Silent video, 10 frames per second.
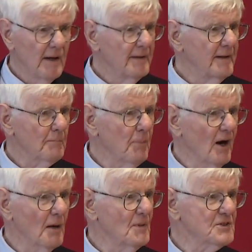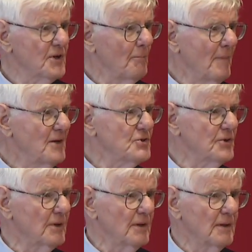And yet Parliament's not
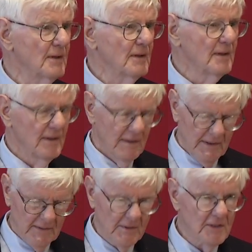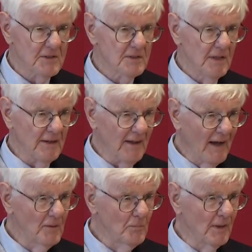mentioned in this
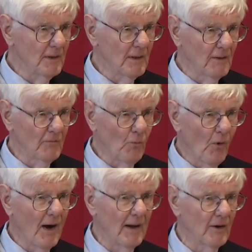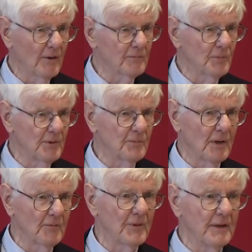indictment of
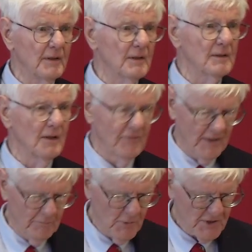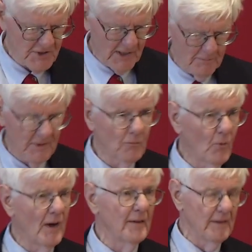the British government and
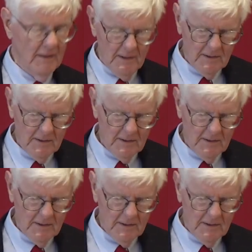why the